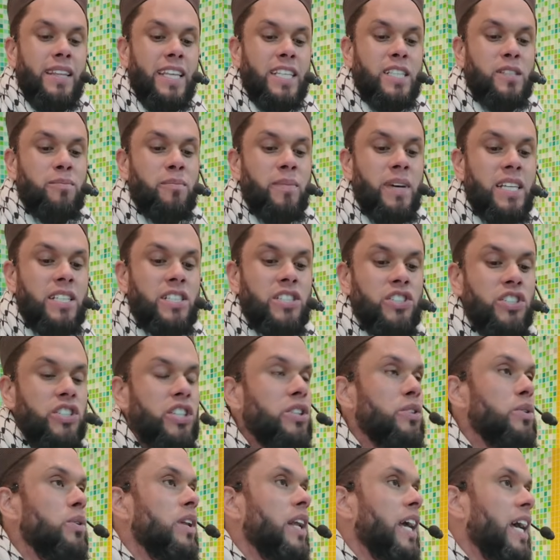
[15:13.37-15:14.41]
that's
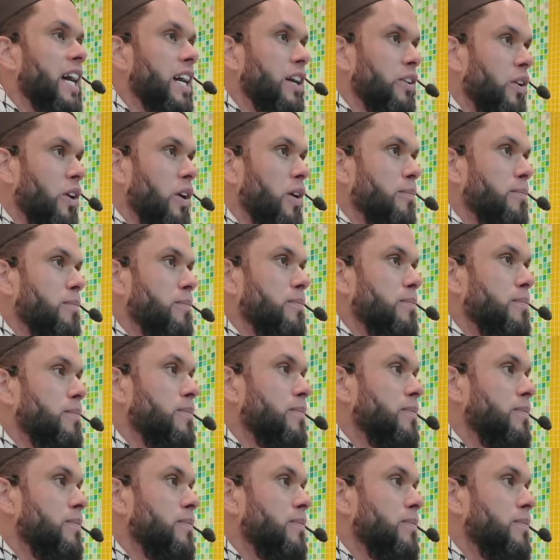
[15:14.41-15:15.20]
Masjidul Haram.